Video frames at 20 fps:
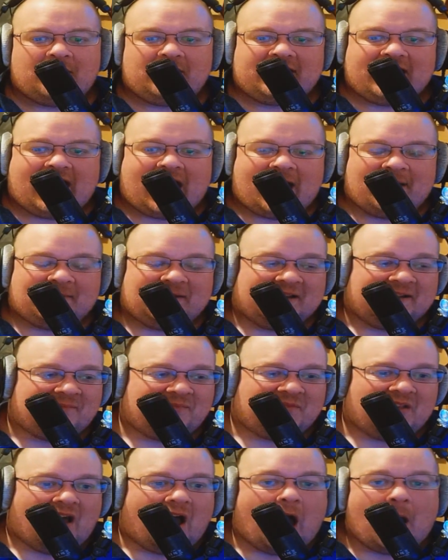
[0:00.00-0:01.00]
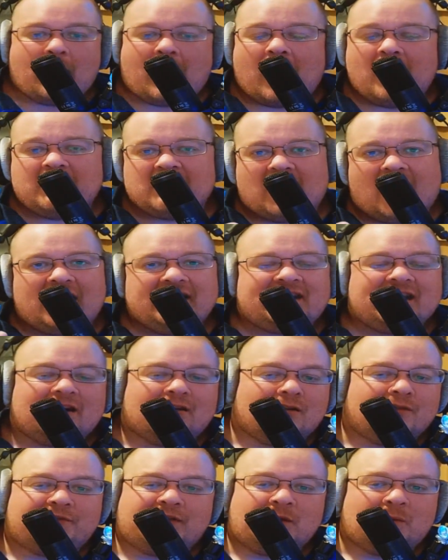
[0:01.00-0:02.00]
but yeah, but I did
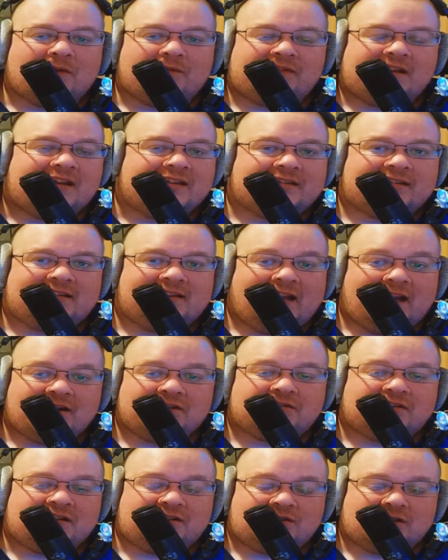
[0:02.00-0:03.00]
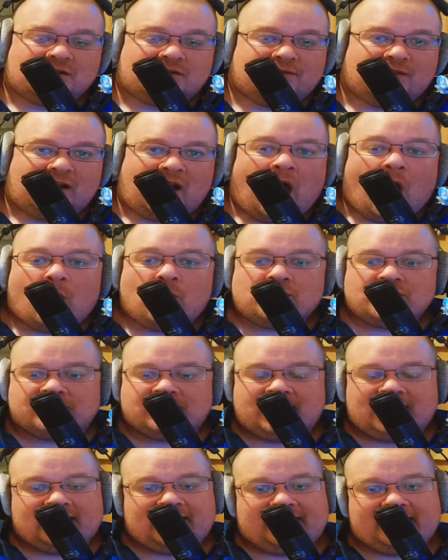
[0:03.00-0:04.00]
a review of this literally just for lols,
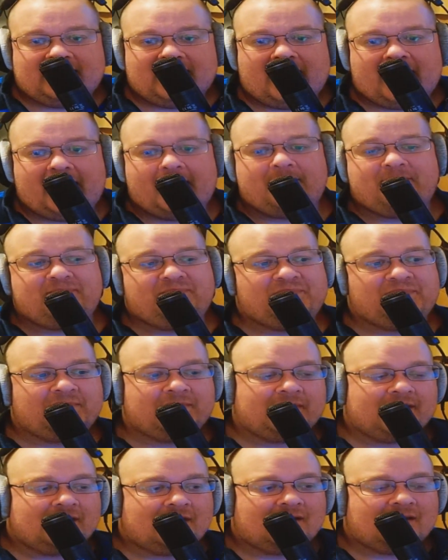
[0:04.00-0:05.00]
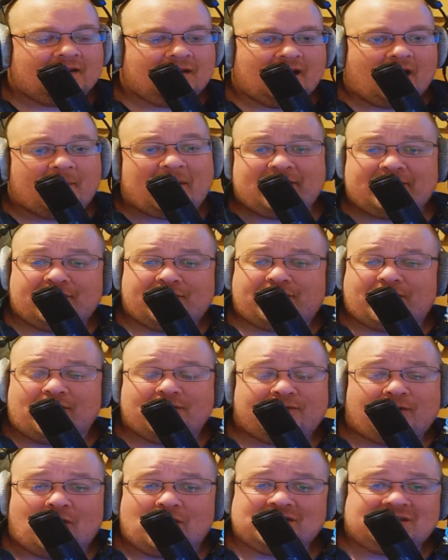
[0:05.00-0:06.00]
really. I mean,
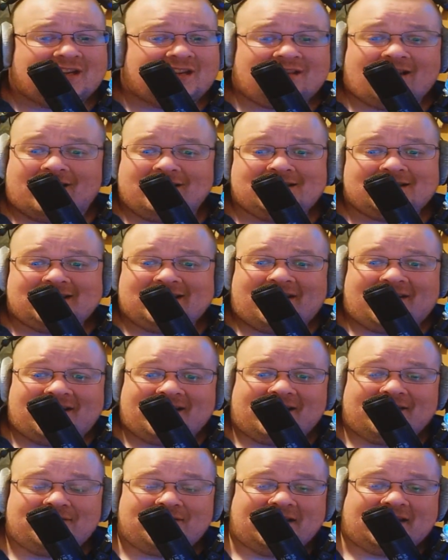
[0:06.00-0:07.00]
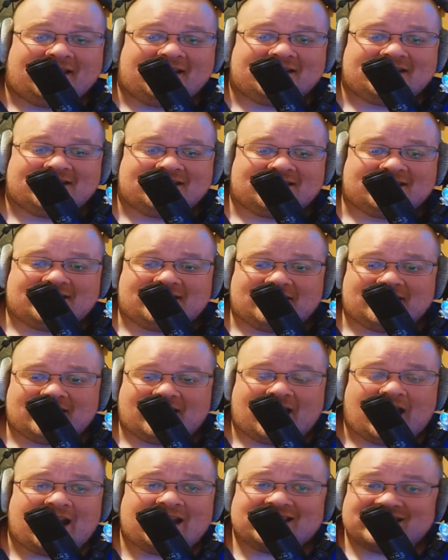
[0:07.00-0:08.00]
for $14.99, I think
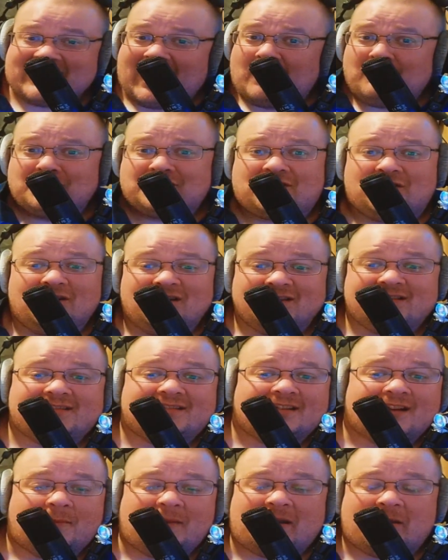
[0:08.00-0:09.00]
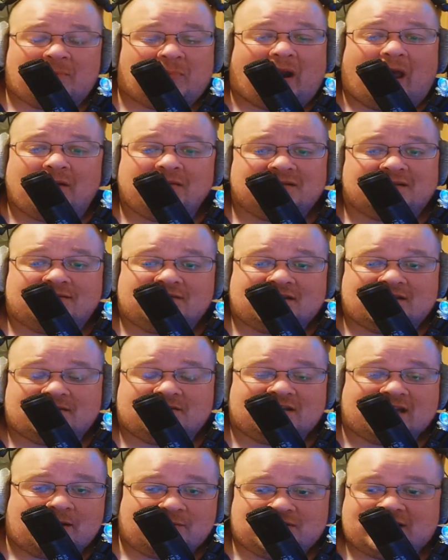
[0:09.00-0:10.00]
it sounds good. I mean, the
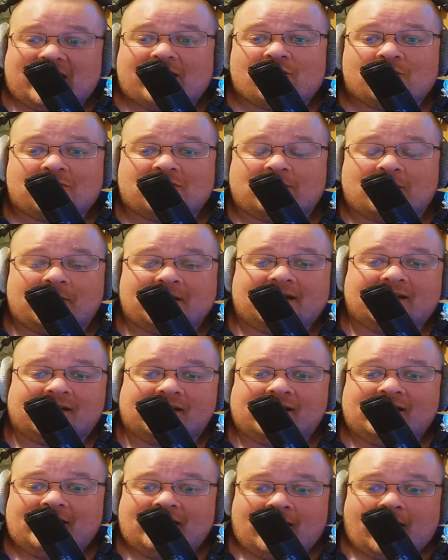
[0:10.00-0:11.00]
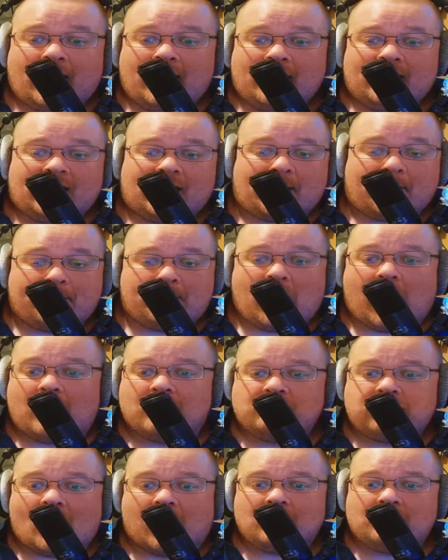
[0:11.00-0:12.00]
plosives sound terrible. I mean, like
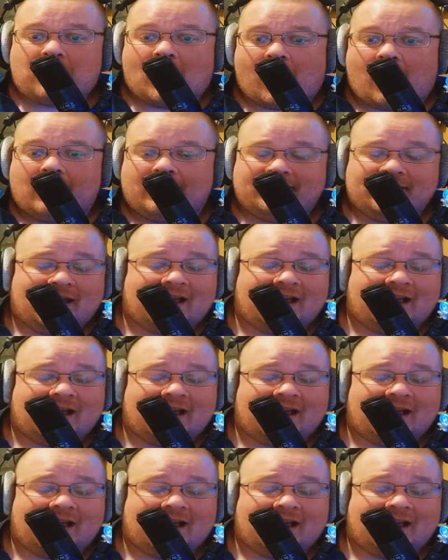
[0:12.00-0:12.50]
pa pa pa.